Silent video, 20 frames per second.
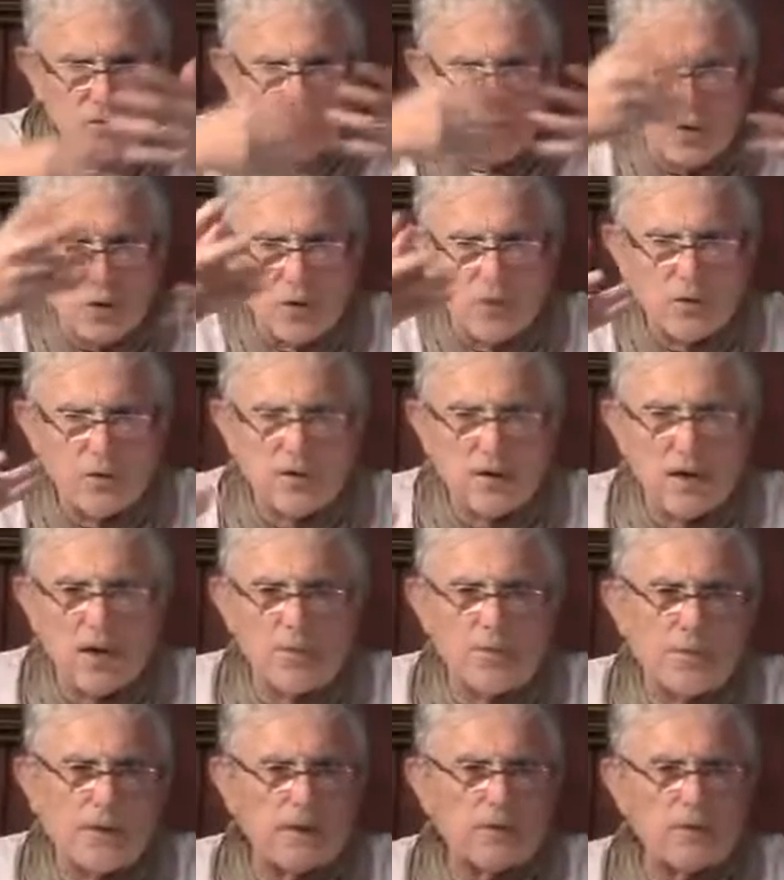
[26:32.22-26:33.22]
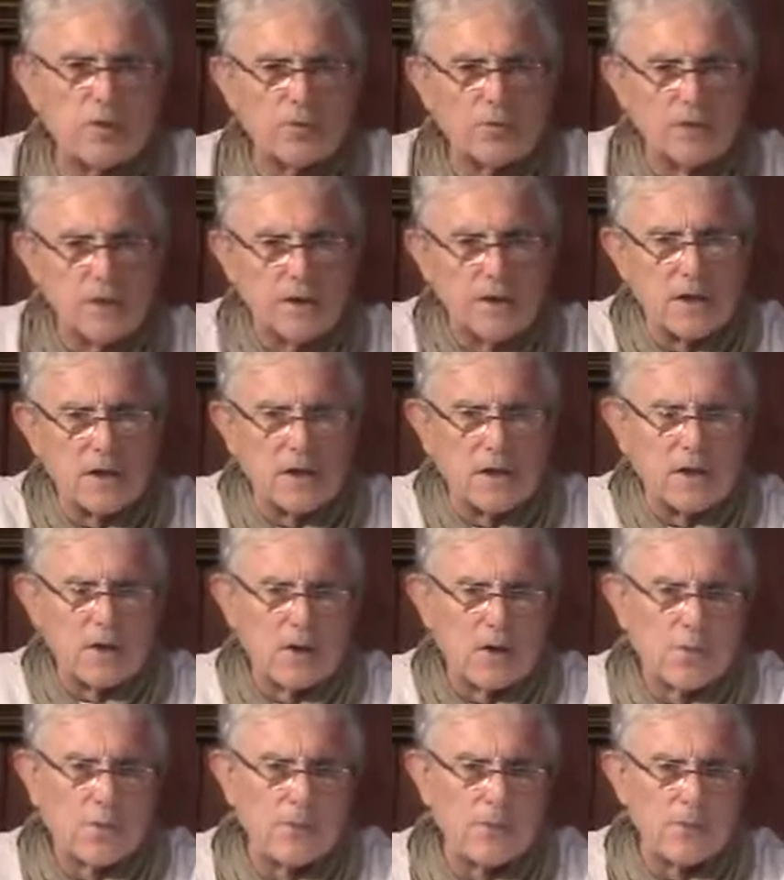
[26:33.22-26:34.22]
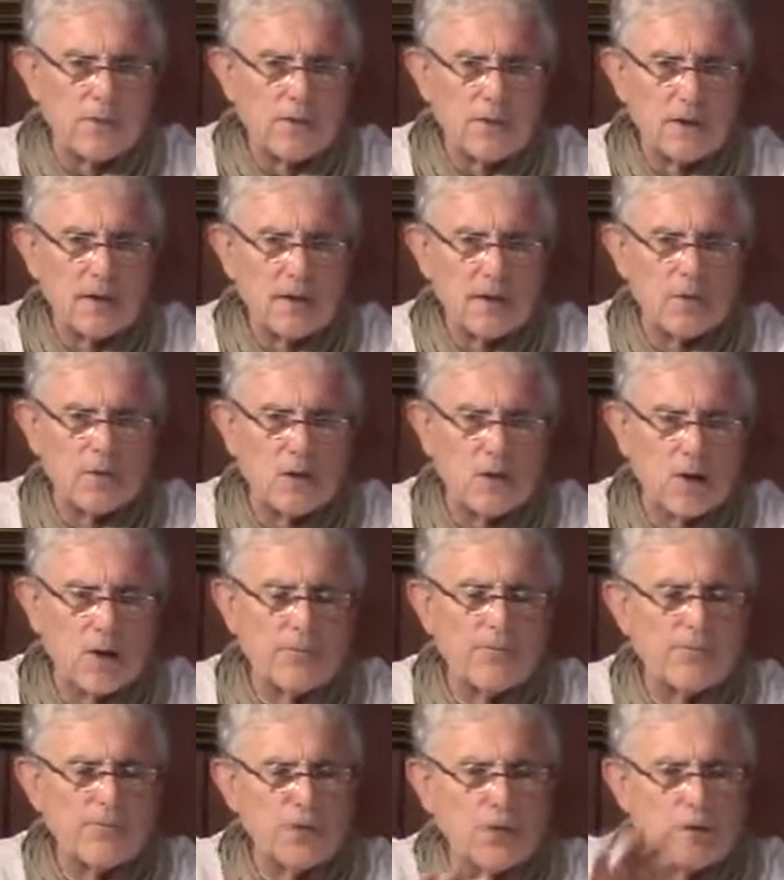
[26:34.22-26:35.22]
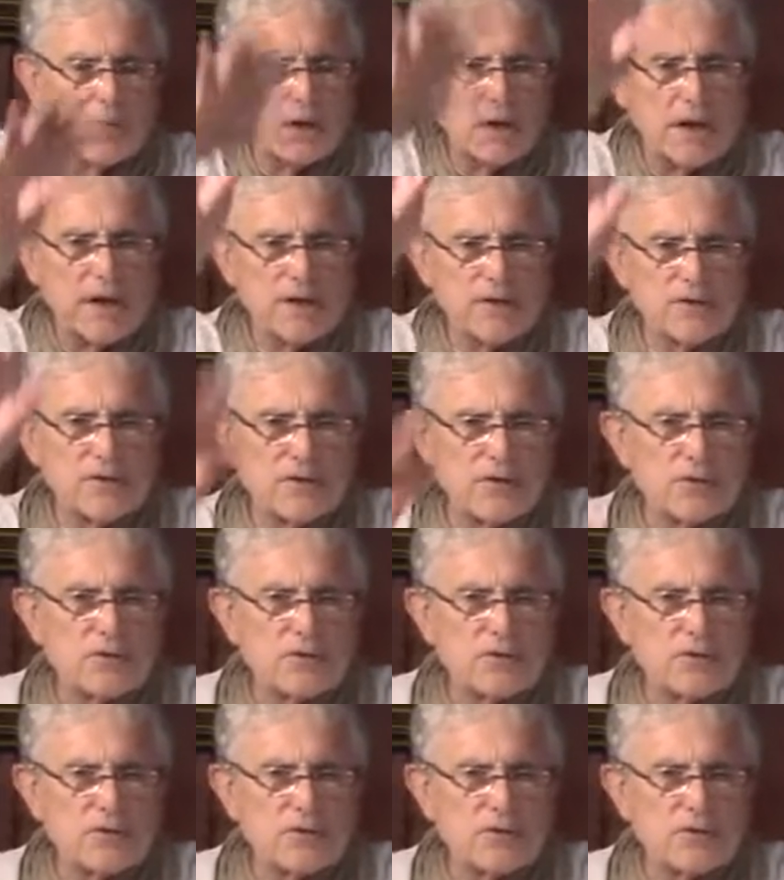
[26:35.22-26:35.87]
churned up, and you'll be, you know, and help fertilize the